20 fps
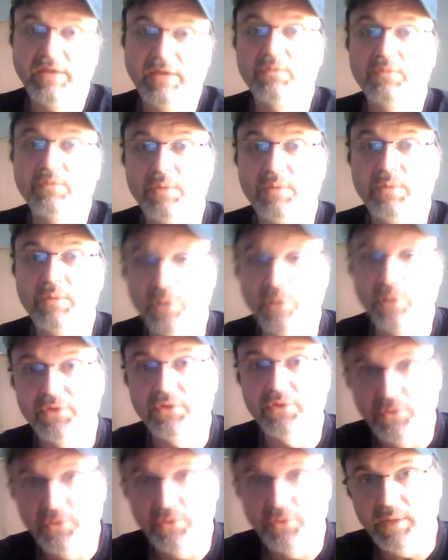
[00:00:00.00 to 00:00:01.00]
would be worth
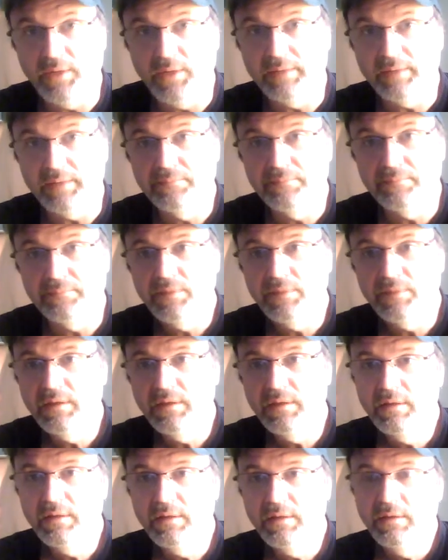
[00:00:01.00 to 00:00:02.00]
doing
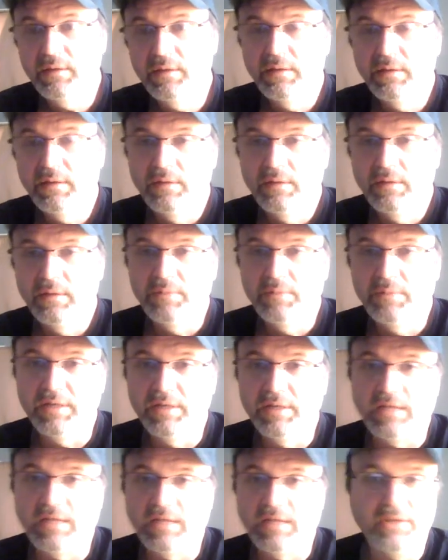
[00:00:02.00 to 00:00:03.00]
because
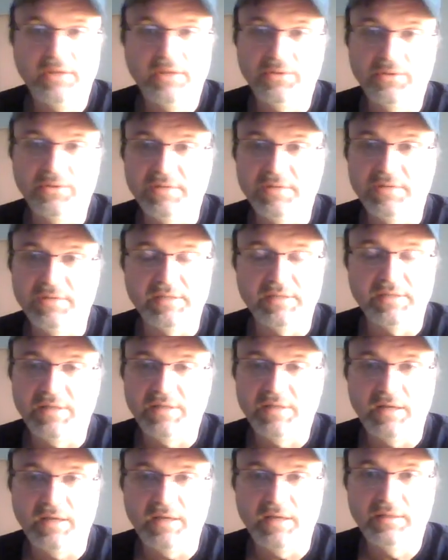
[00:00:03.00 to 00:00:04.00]
I think those things
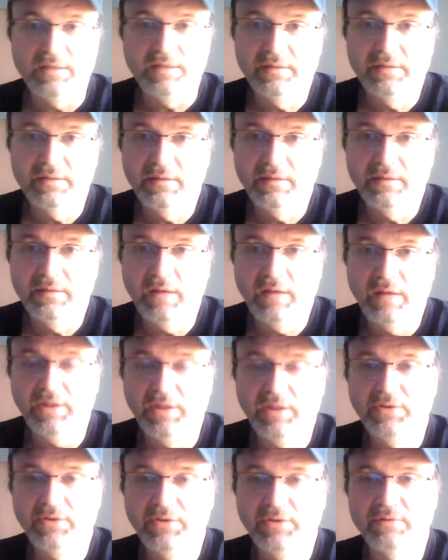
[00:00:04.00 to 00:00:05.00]
suck. I
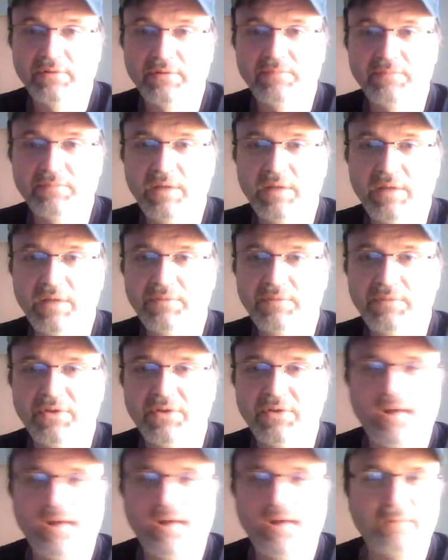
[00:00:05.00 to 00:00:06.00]
think they're
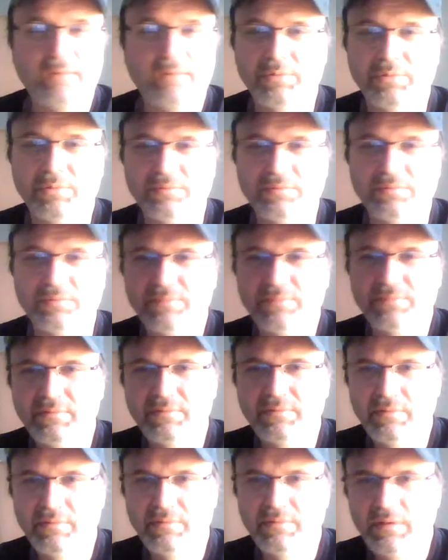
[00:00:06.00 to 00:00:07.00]
inoperable.
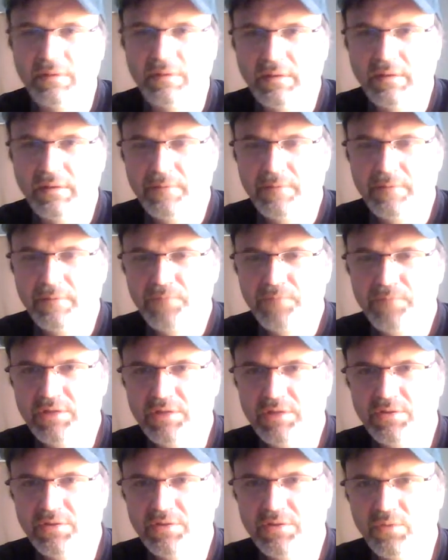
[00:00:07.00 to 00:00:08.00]
They
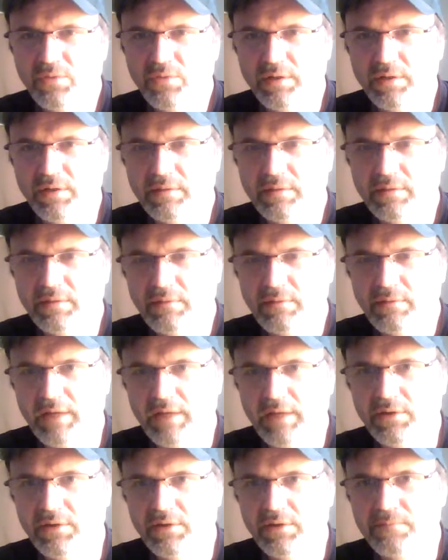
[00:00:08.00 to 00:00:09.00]
just don't work that
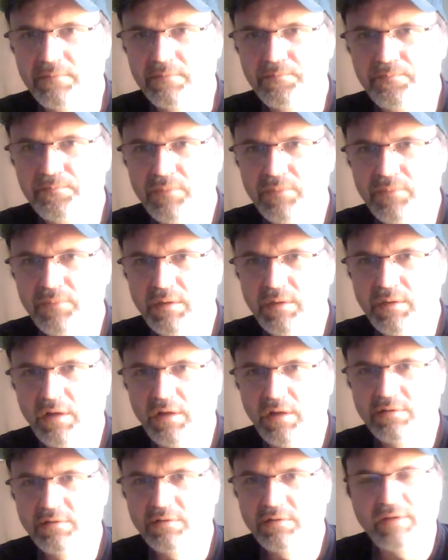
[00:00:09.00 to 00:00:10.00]
good.
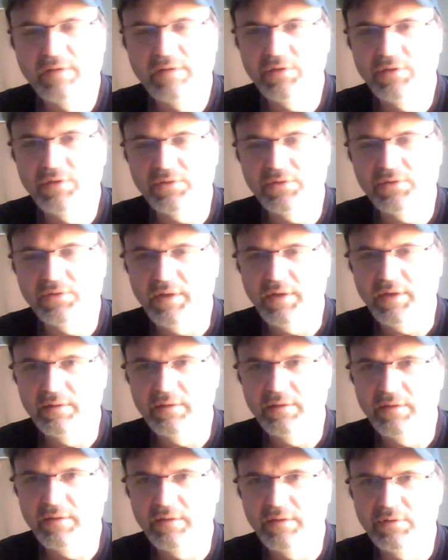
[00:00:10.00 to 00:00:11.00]
Colors never look right. It
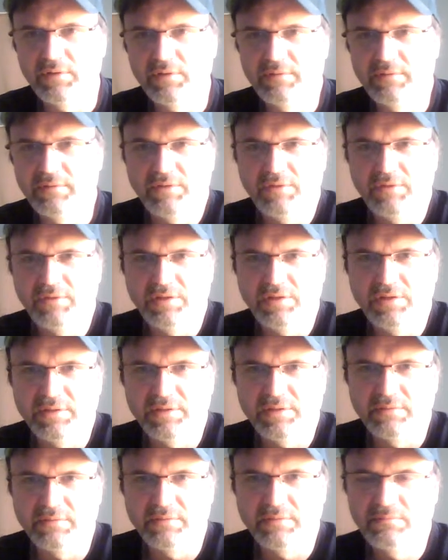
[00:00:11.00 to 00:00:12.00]
never looks good.